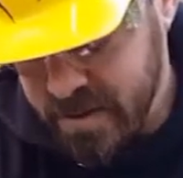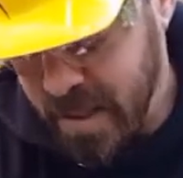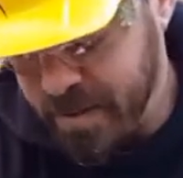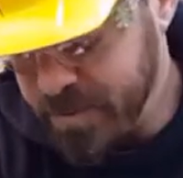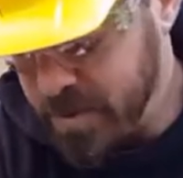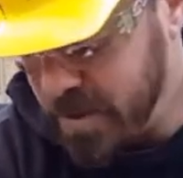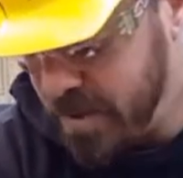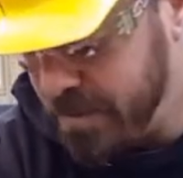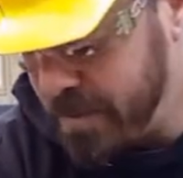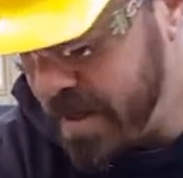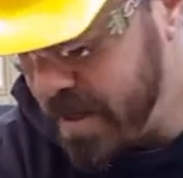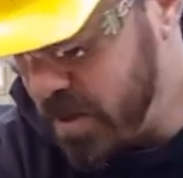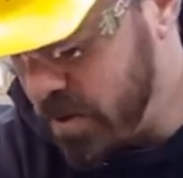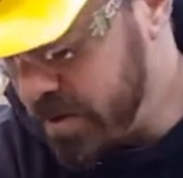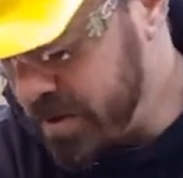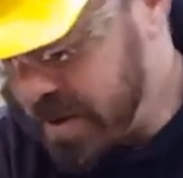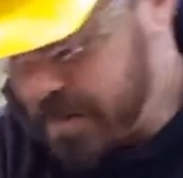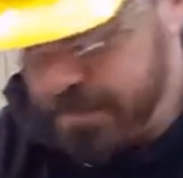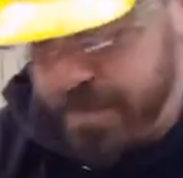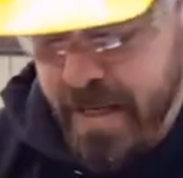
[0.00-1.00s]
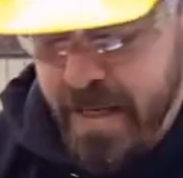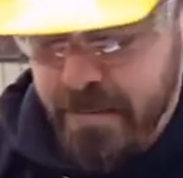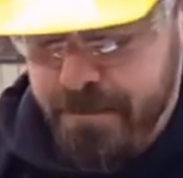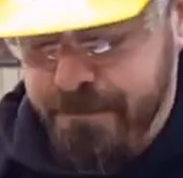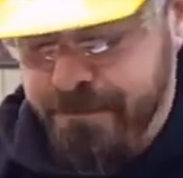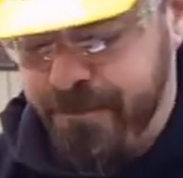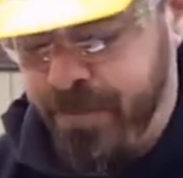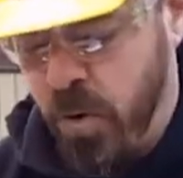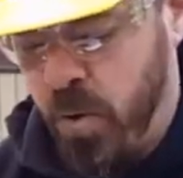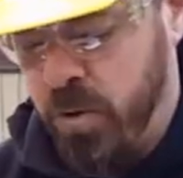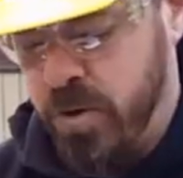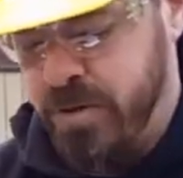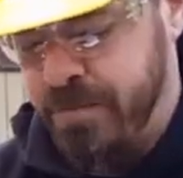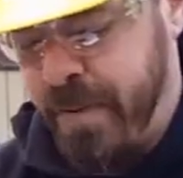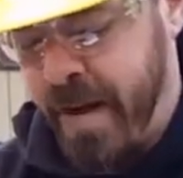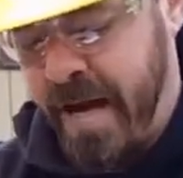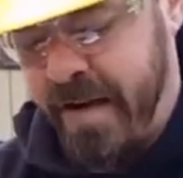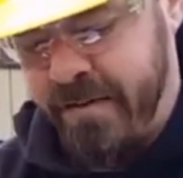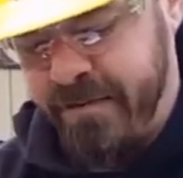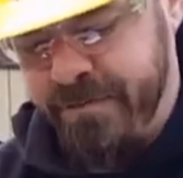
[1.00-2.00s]
come to the middle and then being
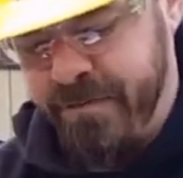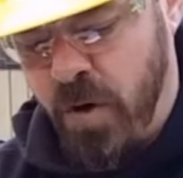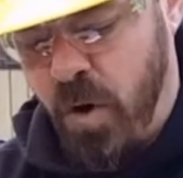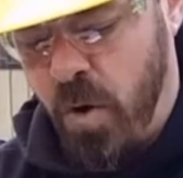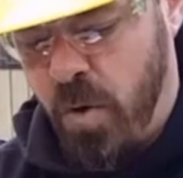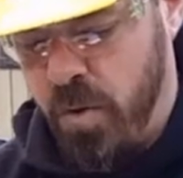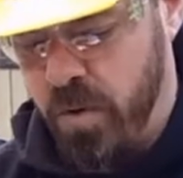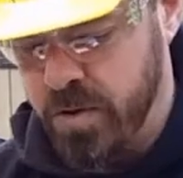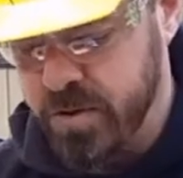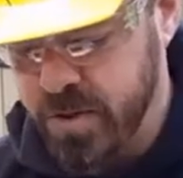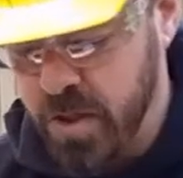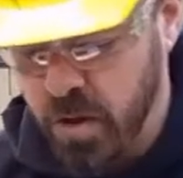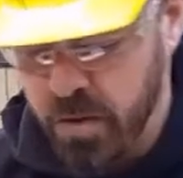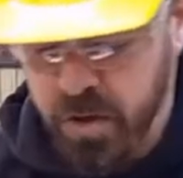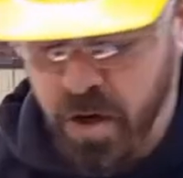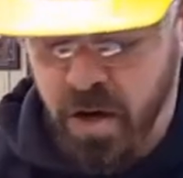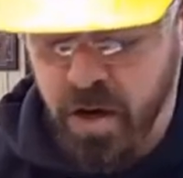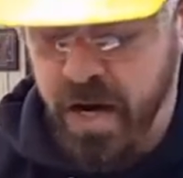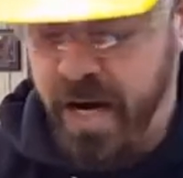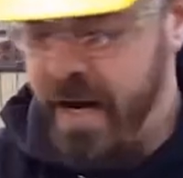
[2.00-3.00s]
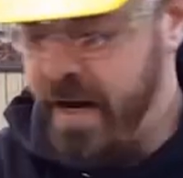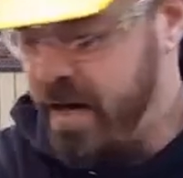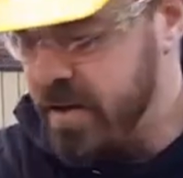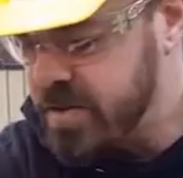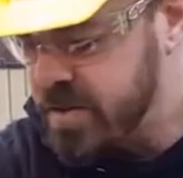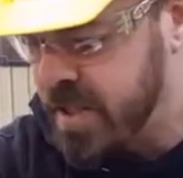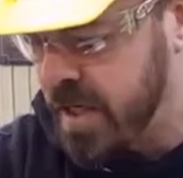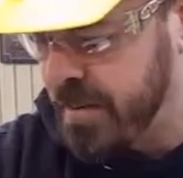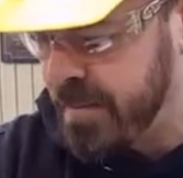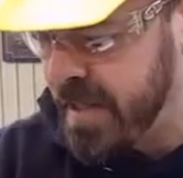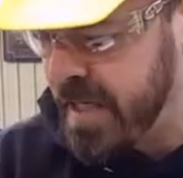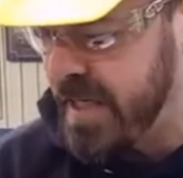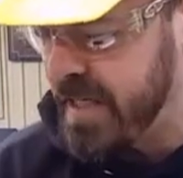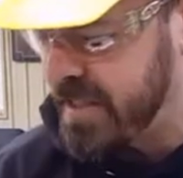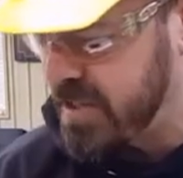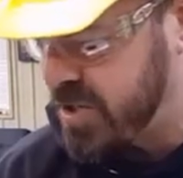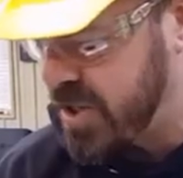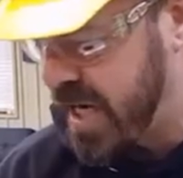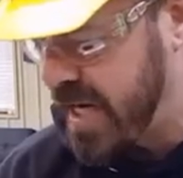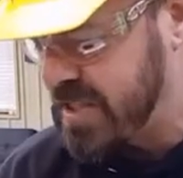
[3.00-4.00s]
forced back forward. So our air is coming
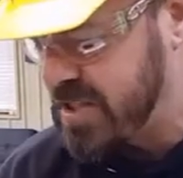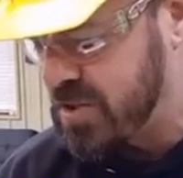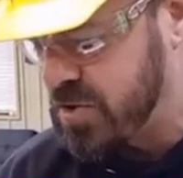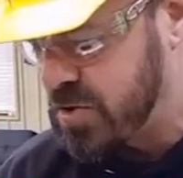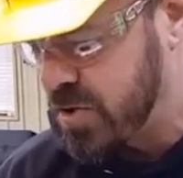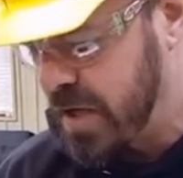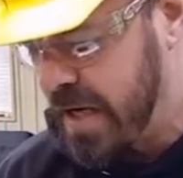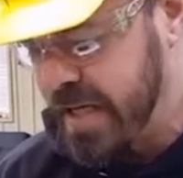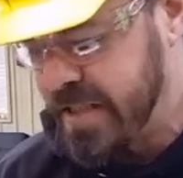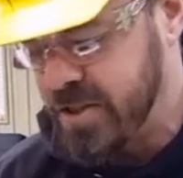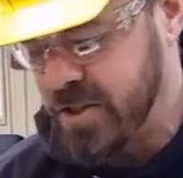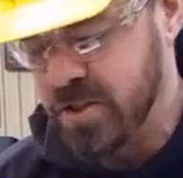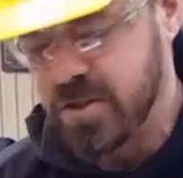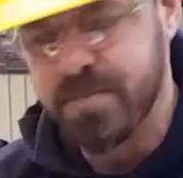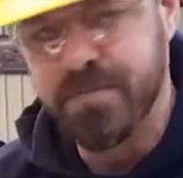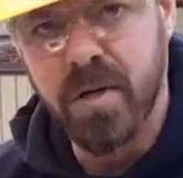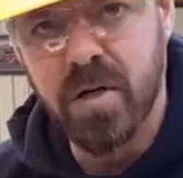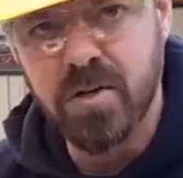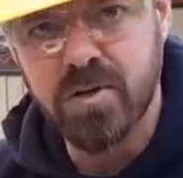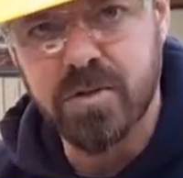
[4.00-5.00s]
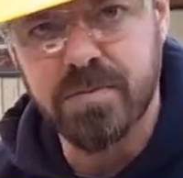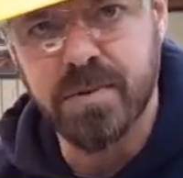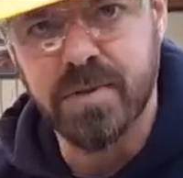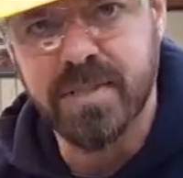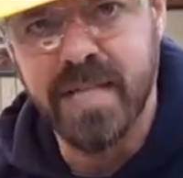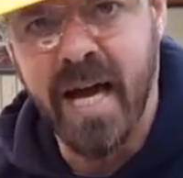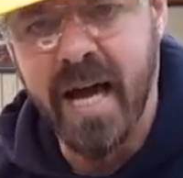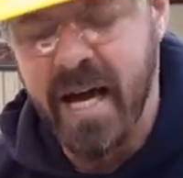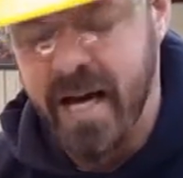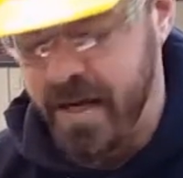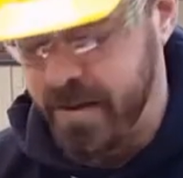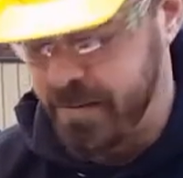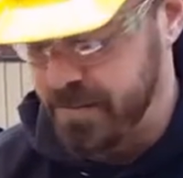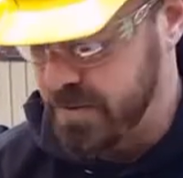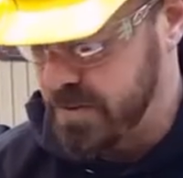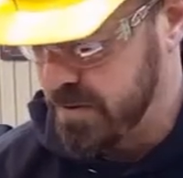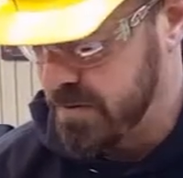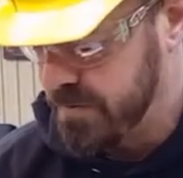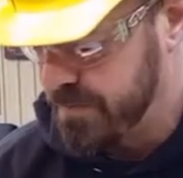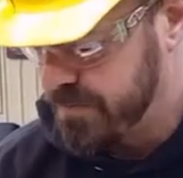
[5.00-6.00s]
in and changing directions multiple
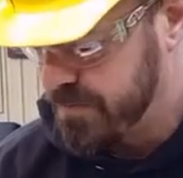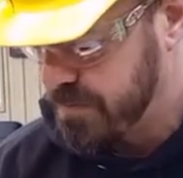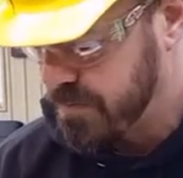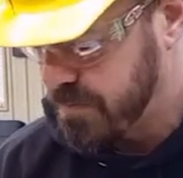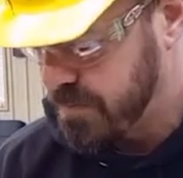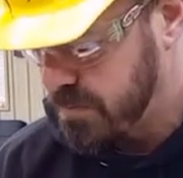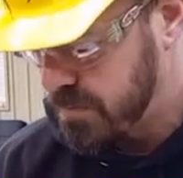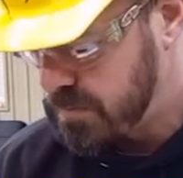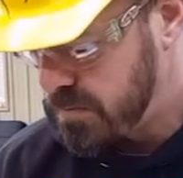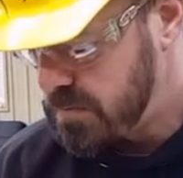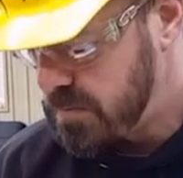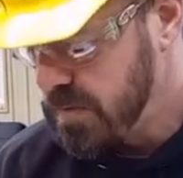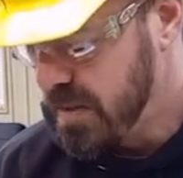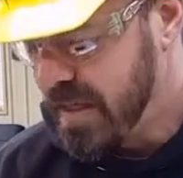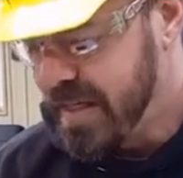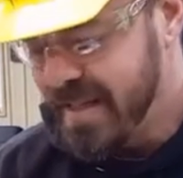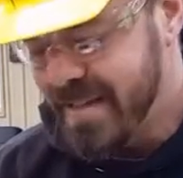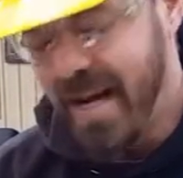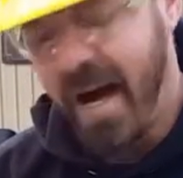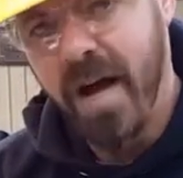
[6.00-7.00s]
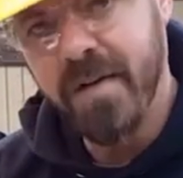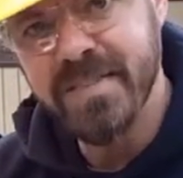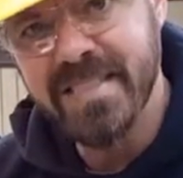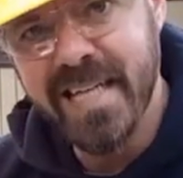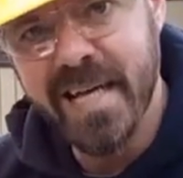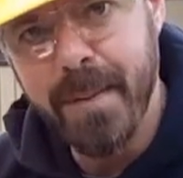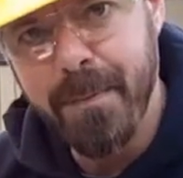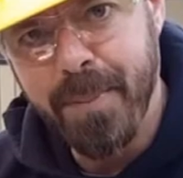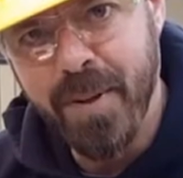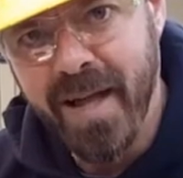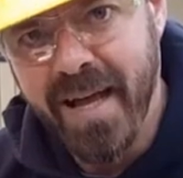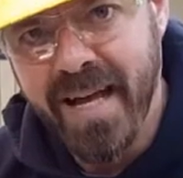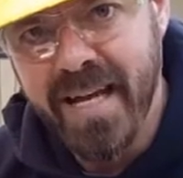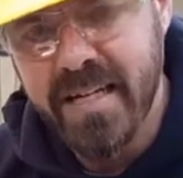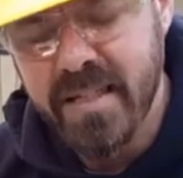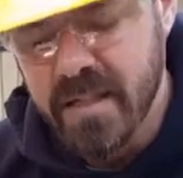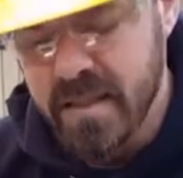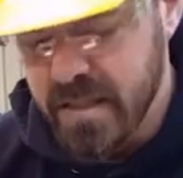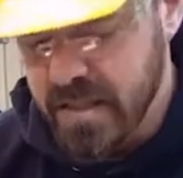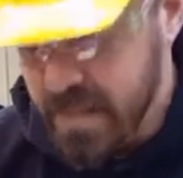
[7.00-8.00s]
times. The offset
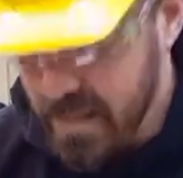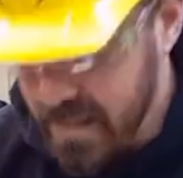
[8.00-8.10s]
plate